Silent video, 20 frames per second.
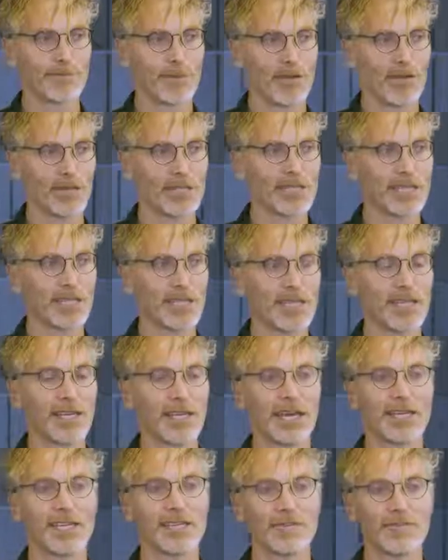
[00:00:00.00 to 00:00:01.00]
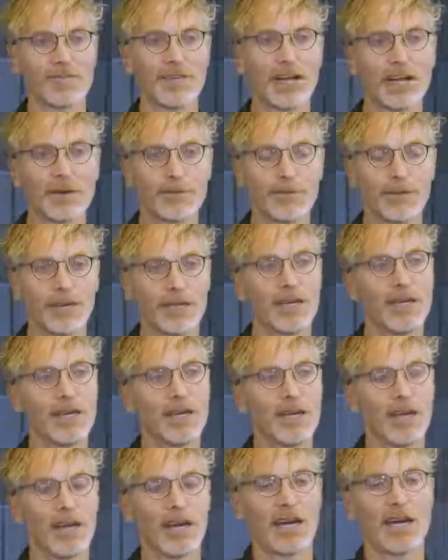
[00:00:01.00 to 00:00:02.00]
marketing and developing
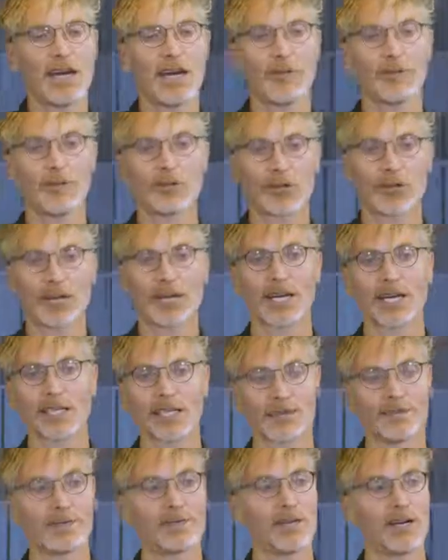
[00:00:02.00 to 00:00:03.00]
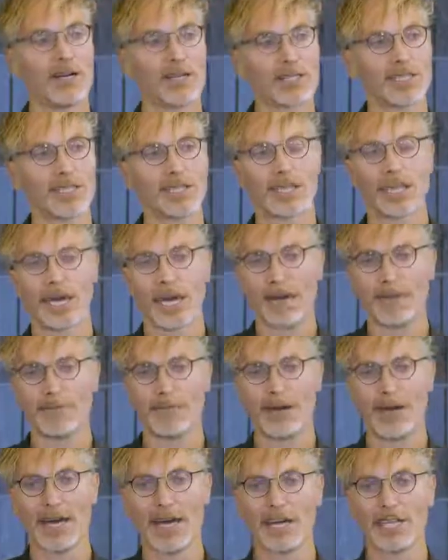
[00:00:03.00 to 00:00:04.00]
products and marketing
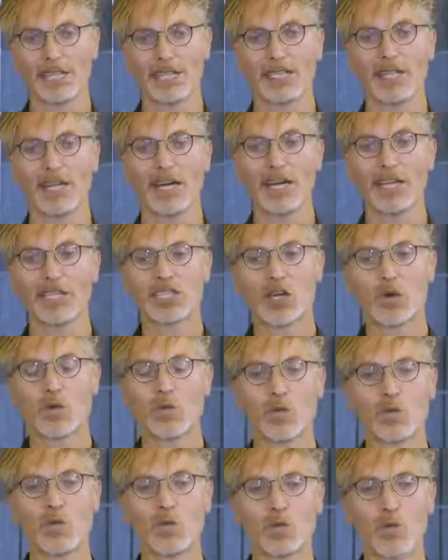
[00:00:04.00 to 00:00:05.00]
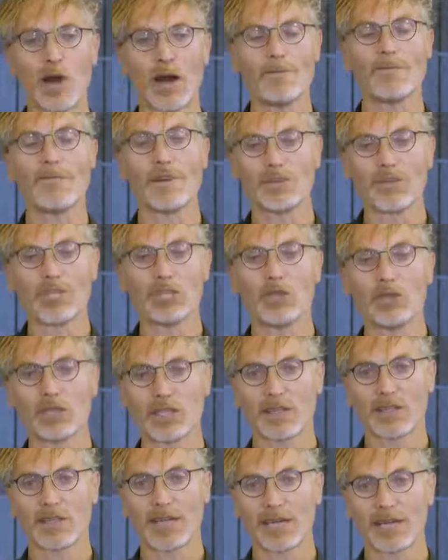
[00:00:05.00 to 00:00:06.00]
campaigns. So I'm very
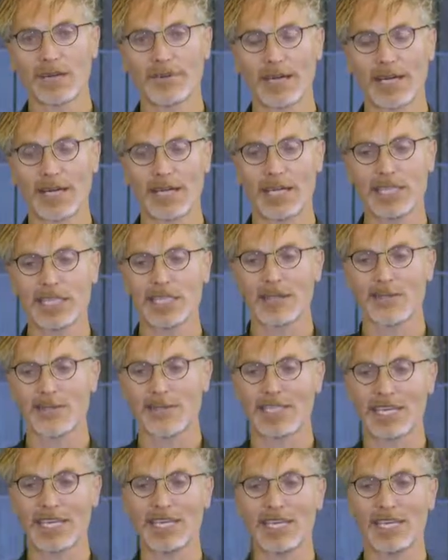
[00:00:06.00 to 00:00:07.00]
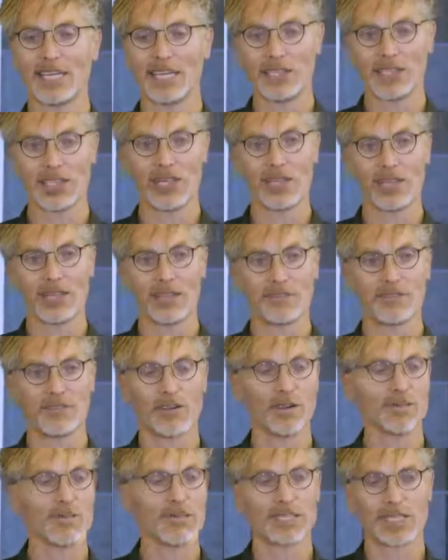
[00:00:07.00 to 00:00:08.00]
used to thinking about customers, and in the internal
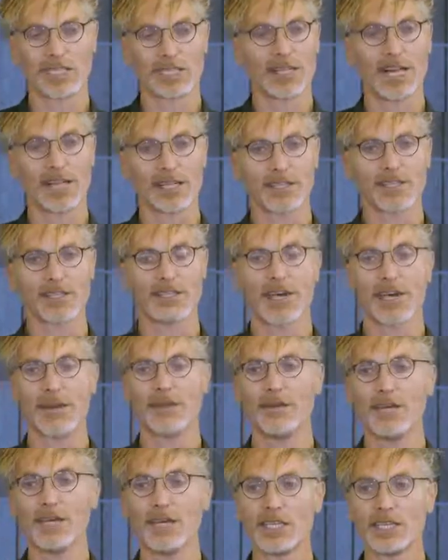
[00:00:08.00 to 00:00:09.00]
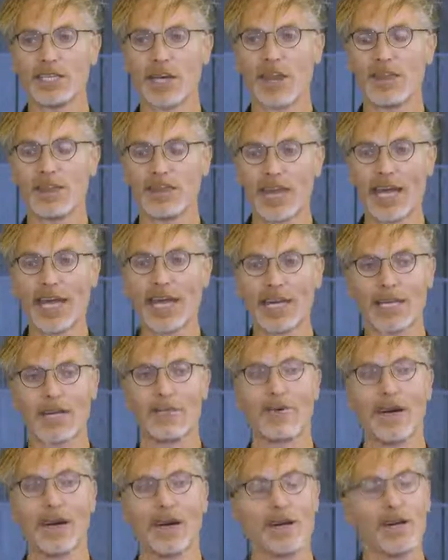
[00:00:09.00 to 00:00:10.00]
environment, it's exactly the same. So thinking
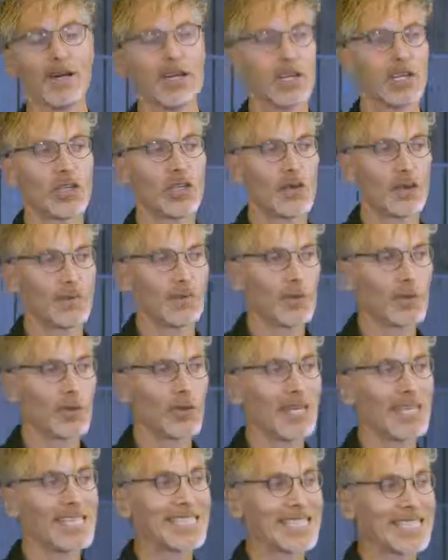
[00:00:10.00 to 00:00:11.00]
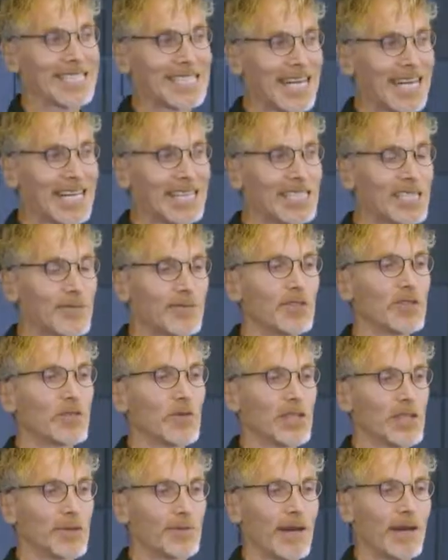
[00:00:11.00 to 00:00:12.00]
about your employees as customers,
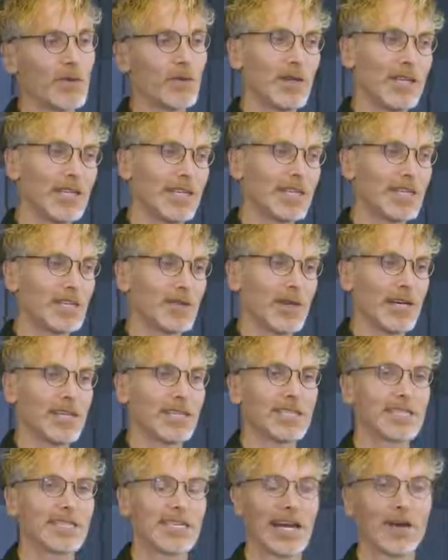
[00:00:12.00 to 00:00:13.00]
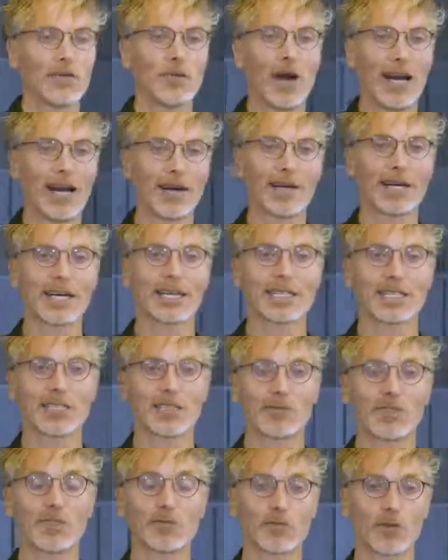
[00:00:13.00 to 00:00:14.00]
which meant we needed to understand what our
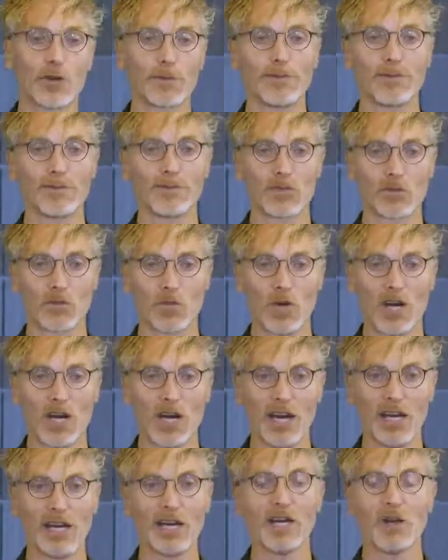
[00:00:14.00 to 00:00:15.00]
customers' problems were,